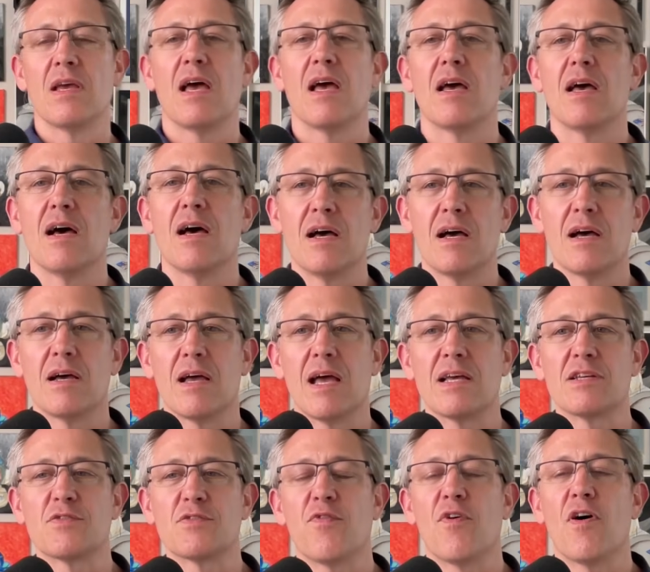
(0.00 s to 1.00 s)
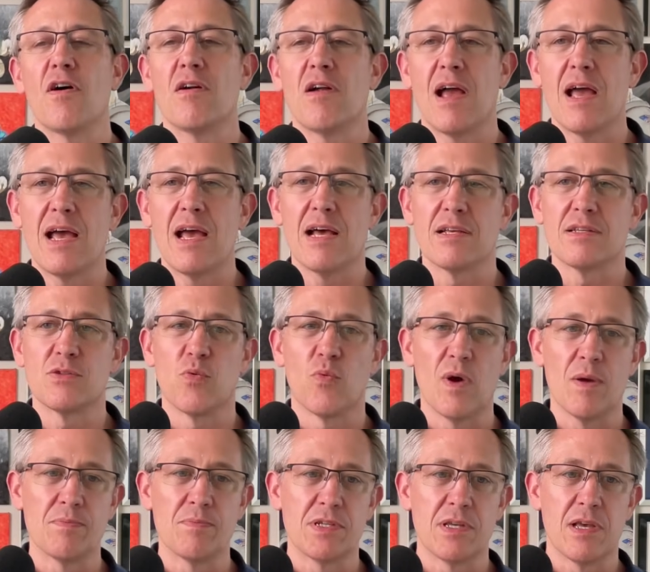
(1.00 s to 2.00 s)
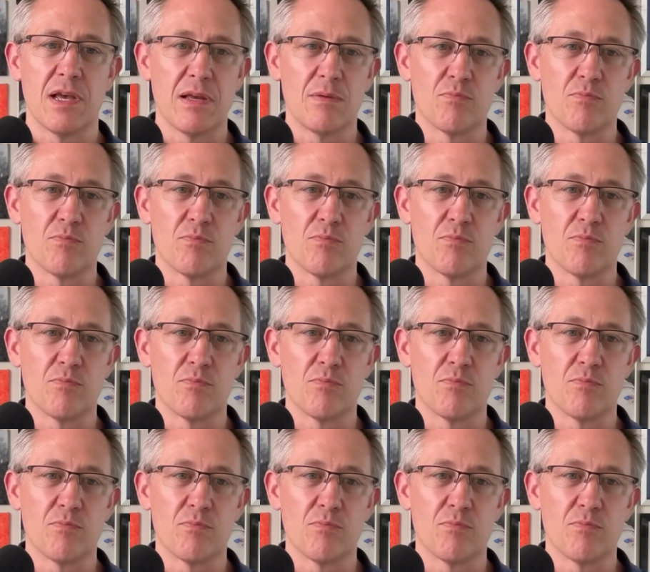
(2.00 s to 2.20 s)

As far as website,